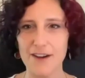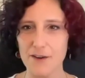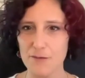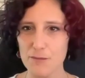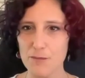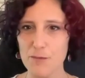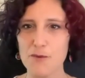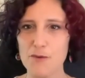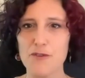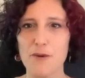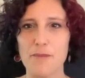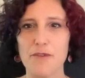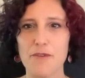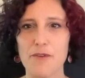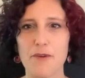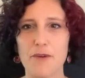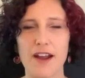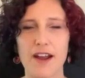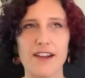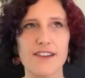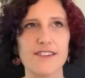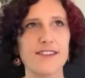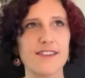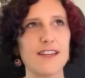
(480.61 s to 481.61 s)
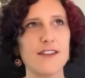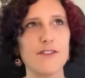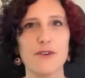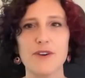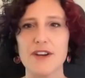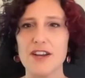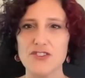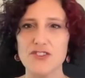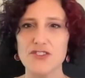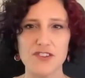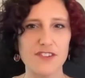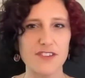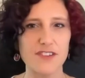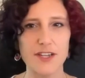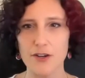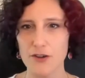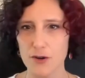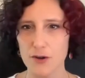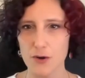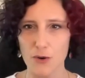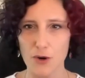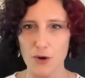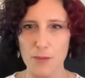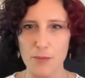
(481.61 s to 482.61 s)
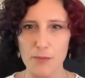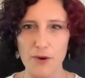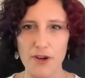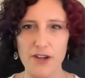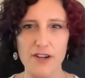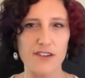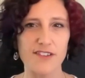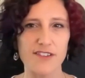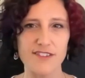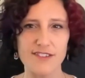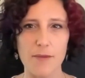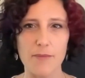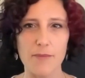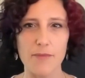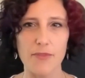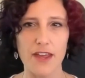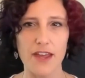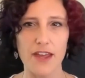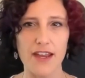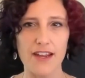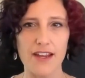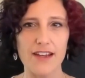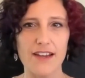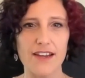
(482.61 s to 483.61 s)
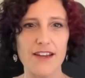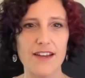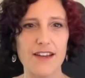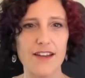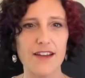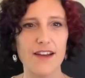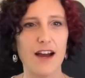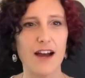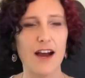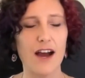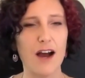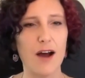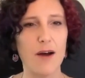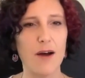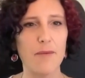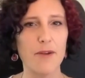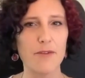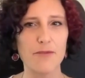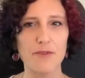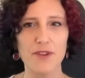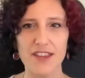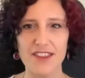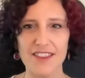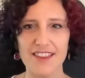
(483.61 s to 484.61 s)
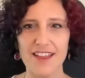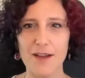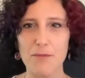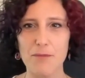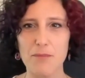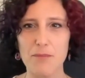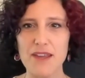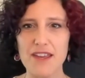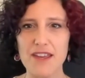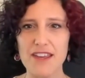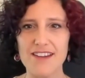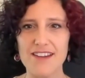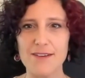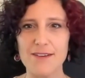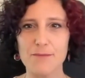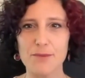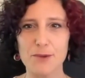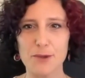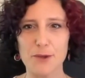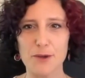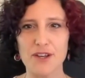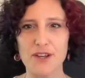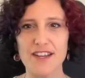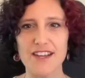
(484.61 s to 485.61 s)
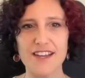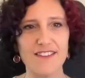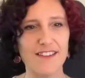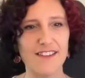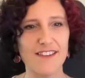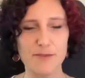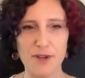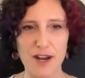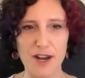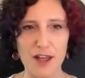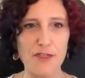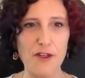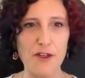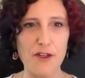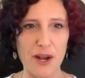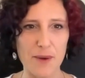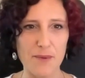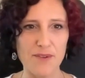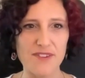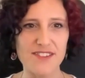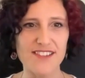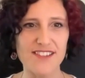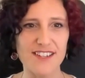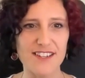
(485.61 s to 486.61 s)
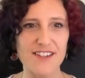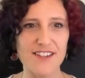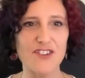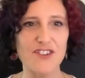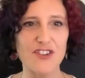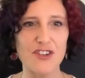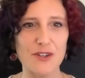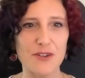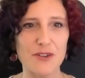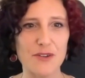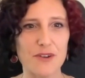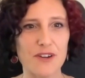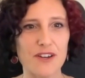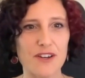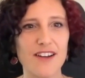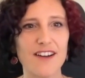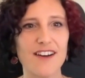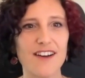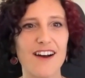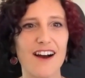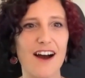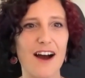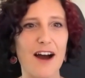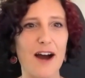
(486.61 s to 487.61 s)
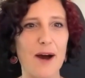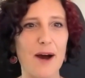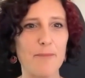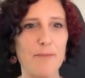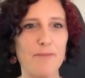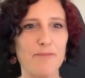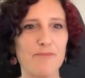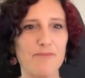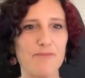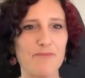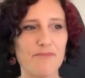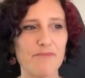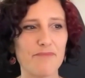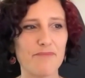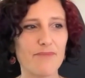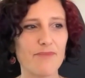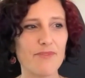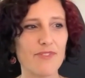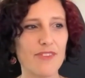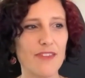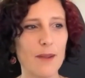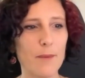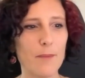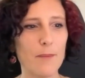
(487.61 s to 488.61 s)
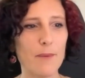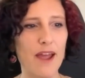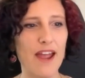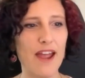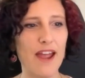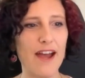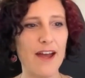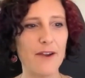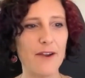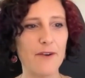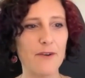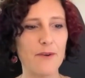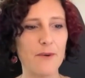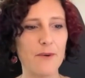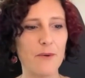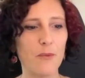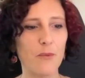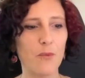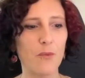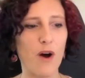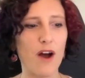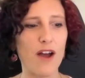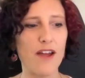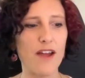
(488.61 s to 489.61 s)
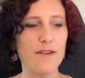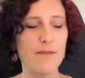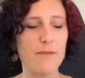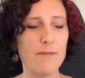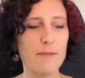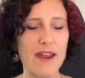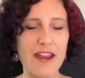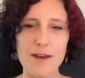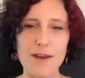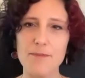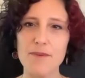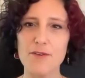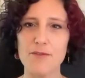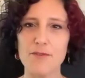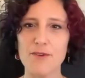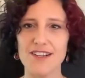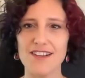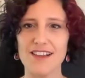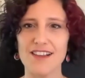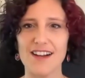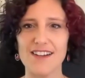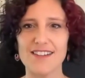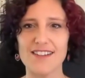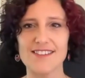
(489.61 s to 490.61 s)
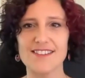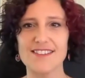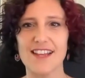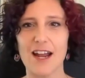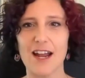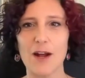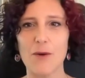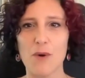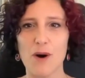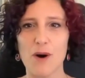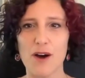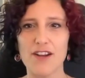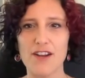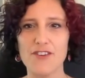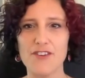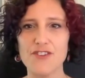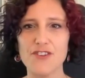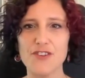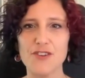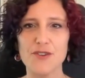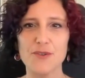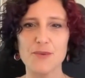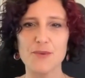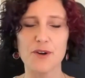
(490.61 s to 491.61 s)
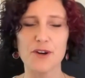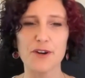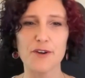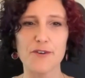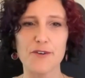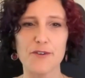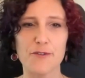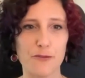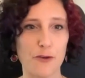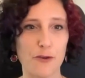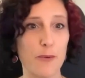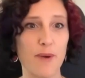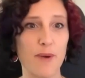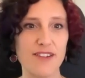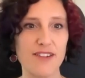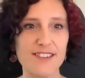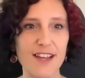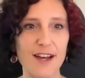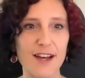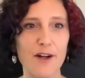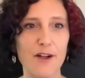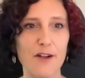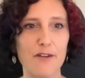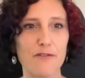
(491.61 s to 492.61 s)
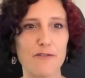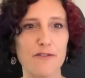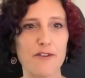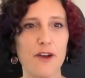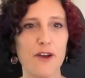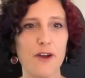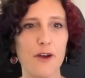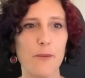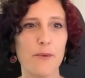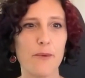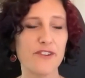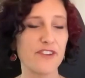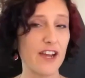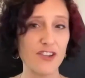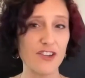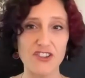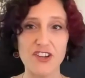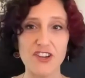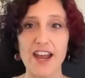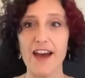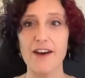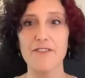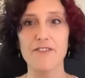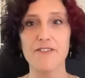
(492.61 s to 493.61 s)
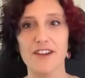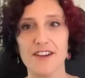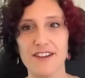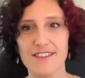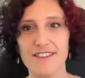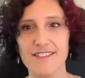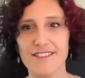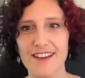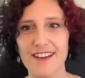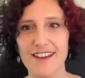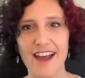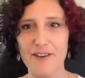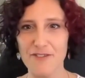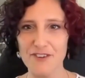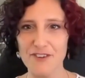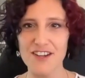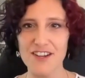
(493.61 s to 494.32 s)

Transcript: of move up the ranks, either an agency or corporate or something, um, and really like be an employee. That's what I thought I was going to do. Um, and what made me realize that I wanted to work for myself was actually having having a